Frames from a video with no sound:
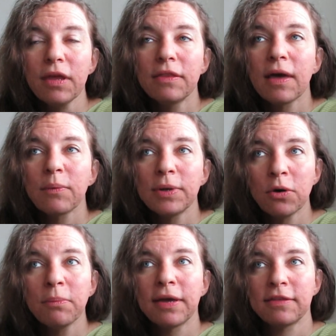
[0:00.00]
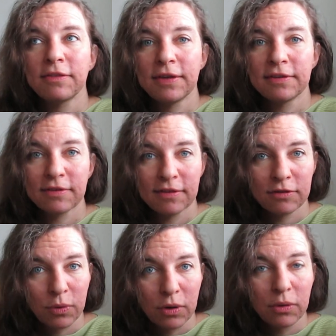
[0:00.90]
that we don't make the things of
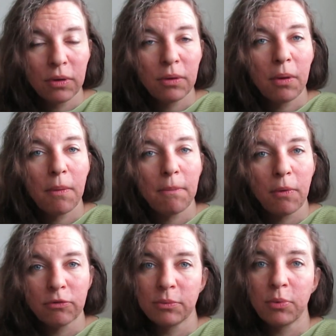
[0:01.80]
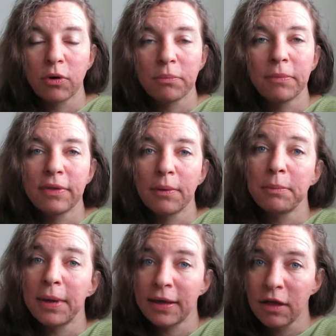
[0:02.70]
this world most important, but that we
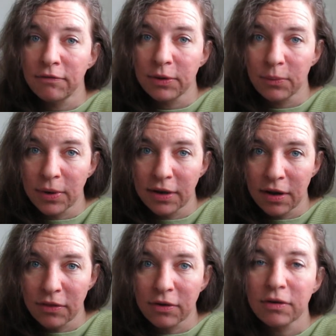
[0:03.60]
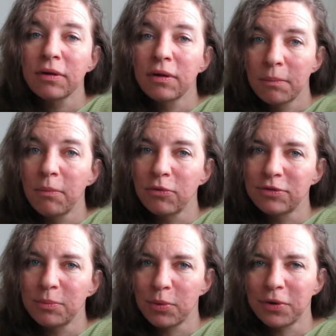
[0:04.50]
make loving one another most
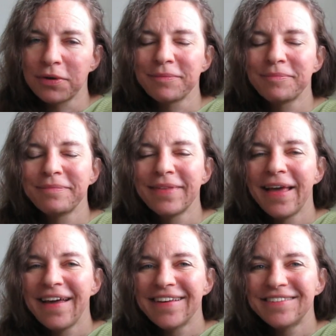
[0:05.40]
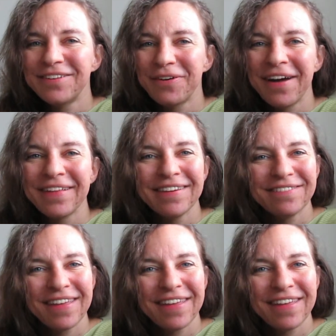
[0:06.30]
important. So I leave